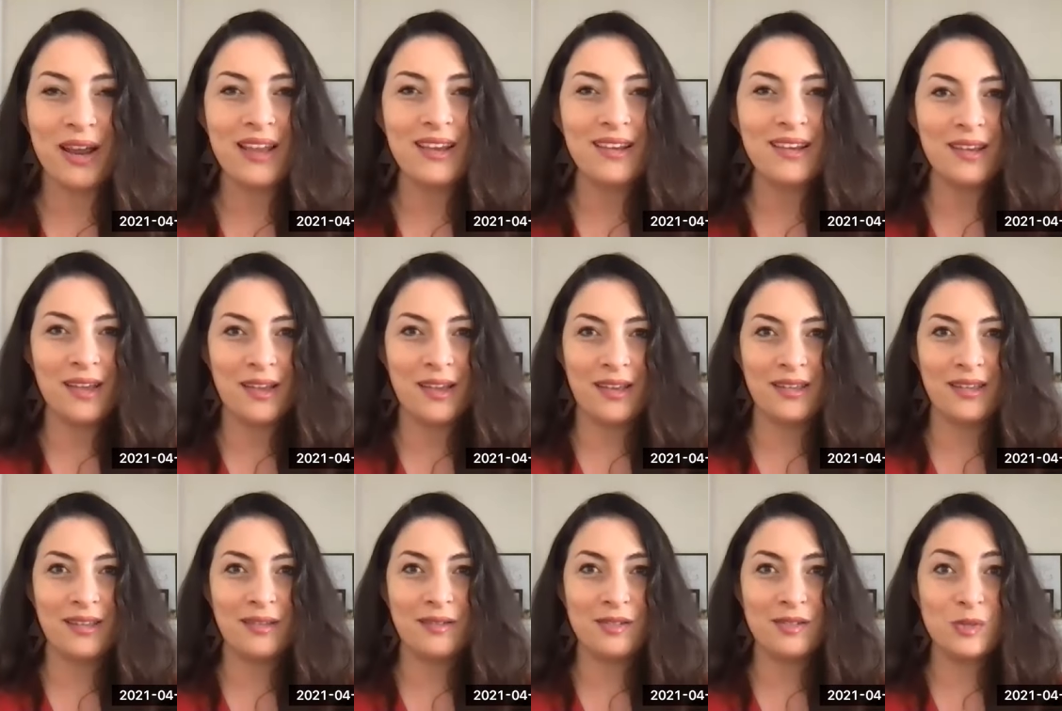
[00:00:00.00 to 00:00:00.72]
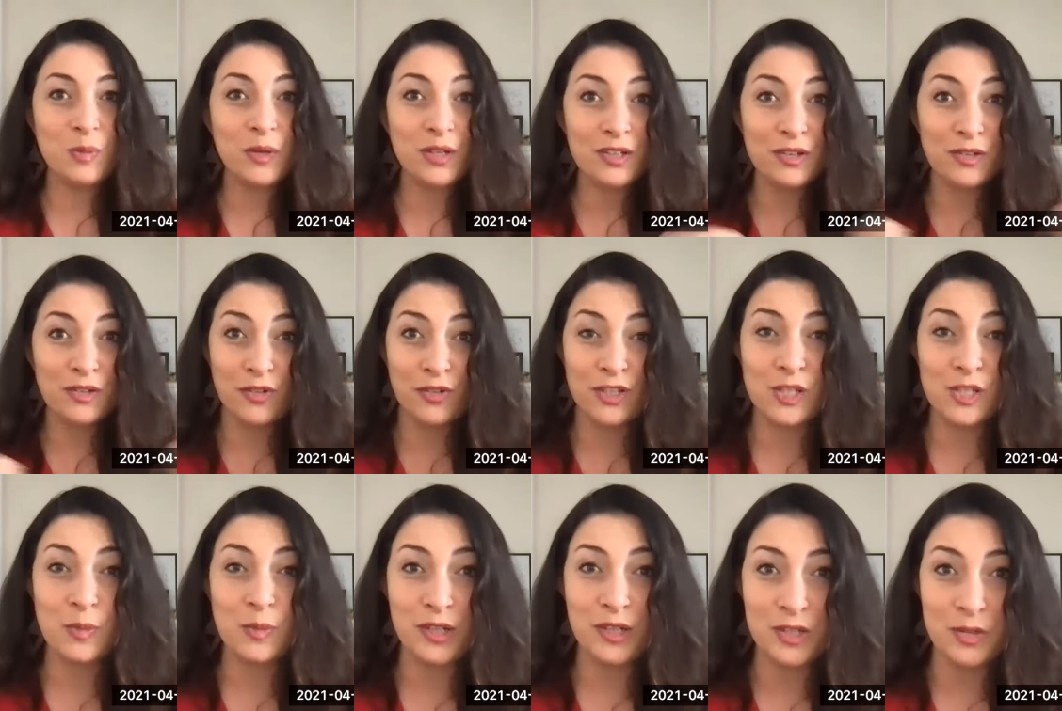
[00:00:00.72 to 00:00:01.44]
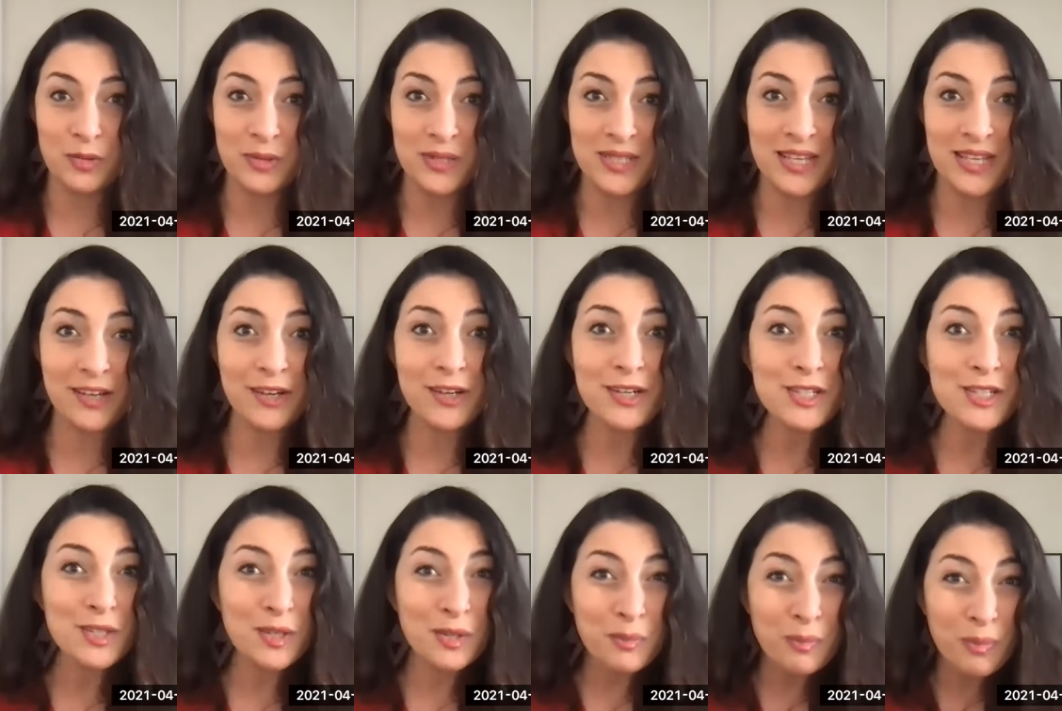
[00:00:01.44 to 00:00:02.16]
right, uh, of spirit for spiritual
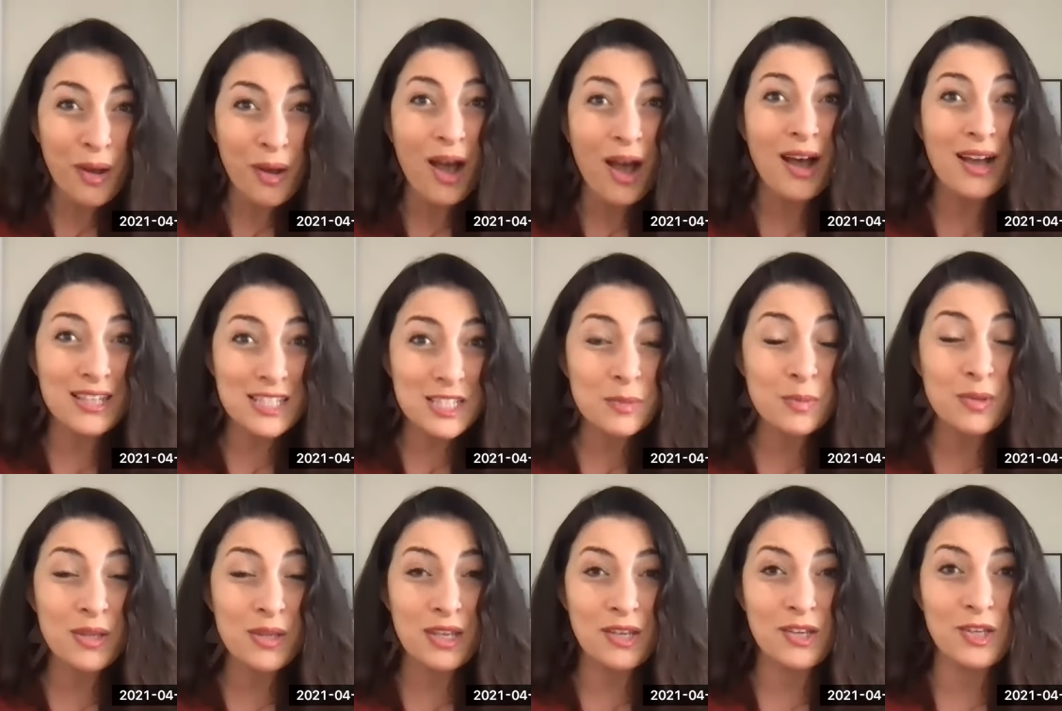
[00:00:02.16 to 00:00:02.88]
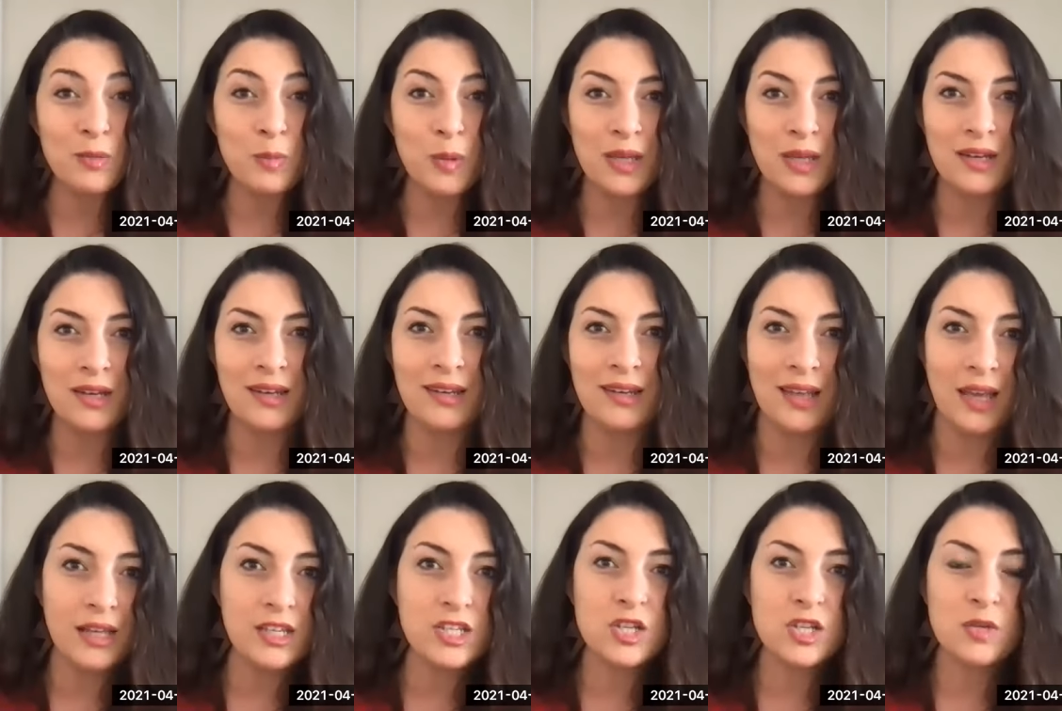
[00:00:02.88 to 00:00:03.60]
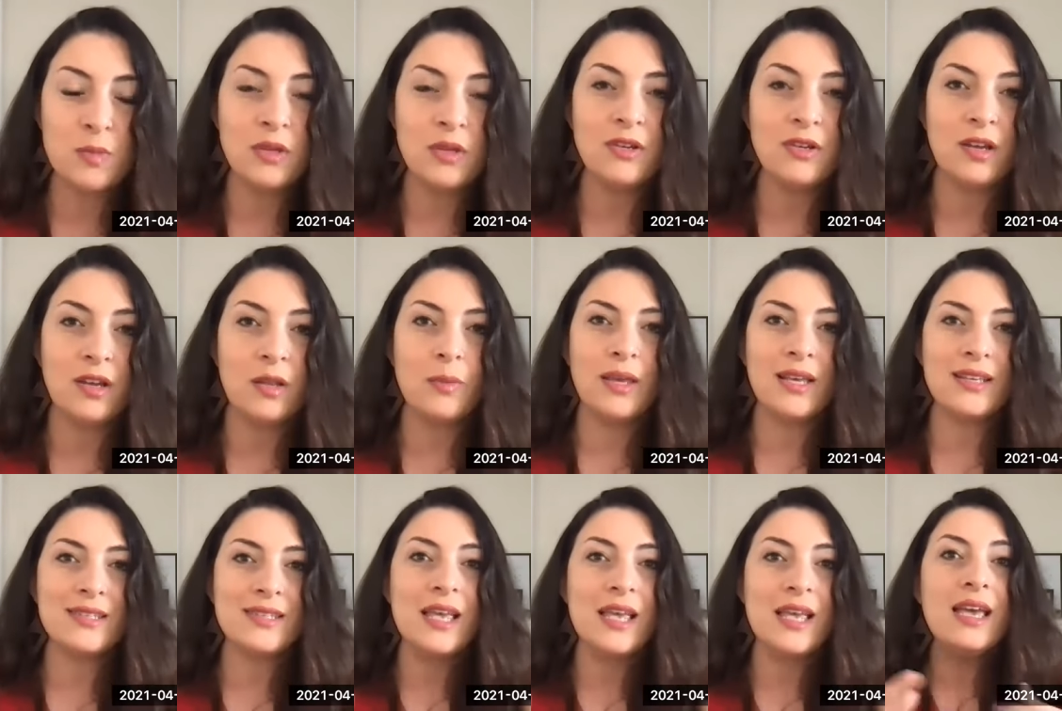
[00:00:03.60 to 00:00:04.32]
seekers, possibly could be an engaged community
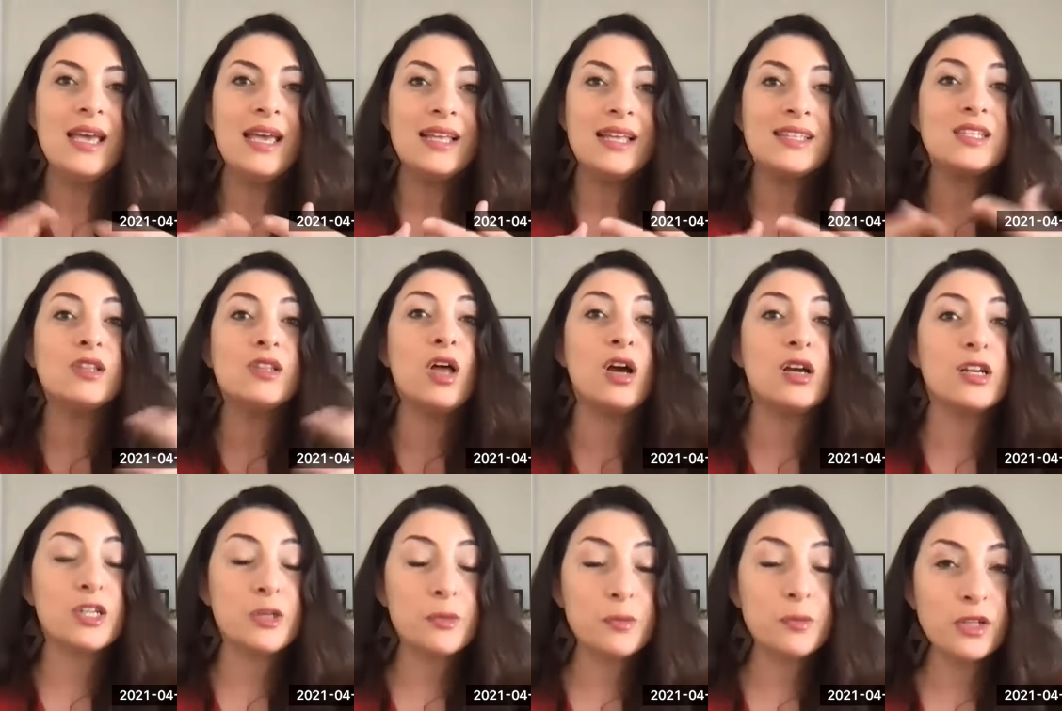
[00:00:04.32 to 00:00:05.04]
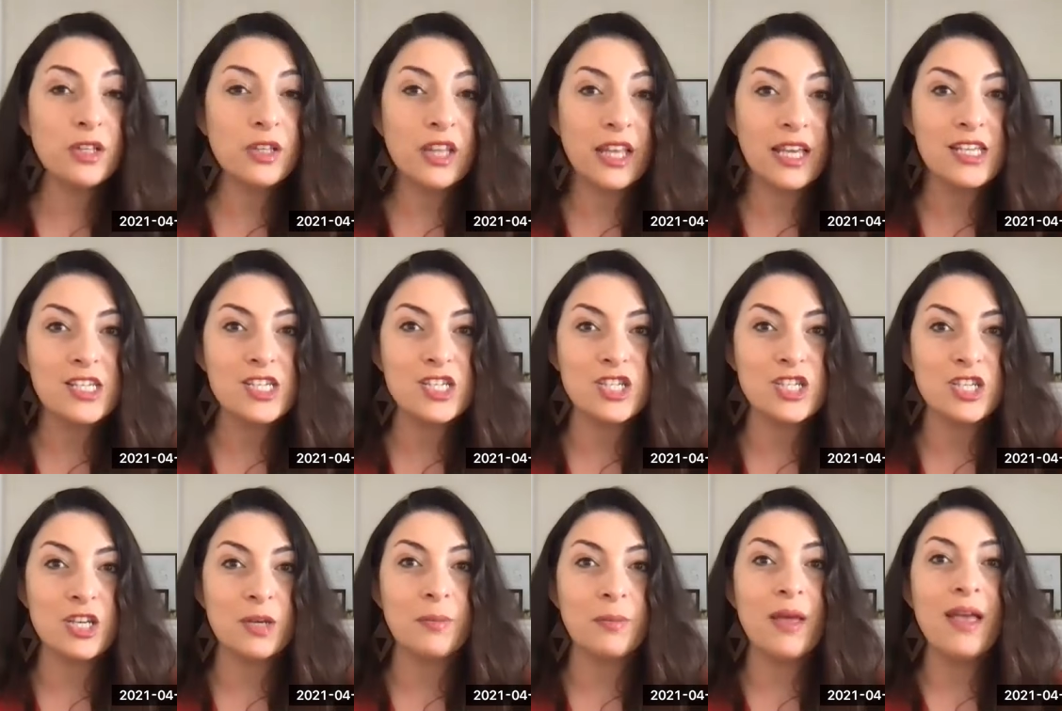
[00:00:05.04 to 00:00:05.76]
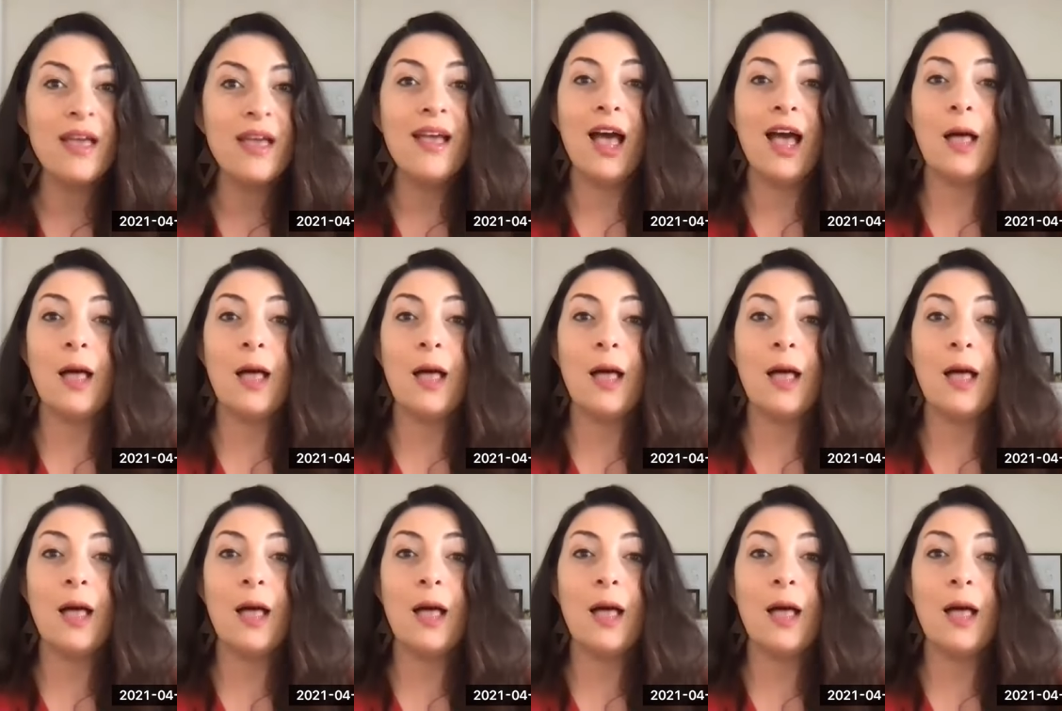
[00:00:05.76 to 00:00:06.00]
because it's a long-term relationship,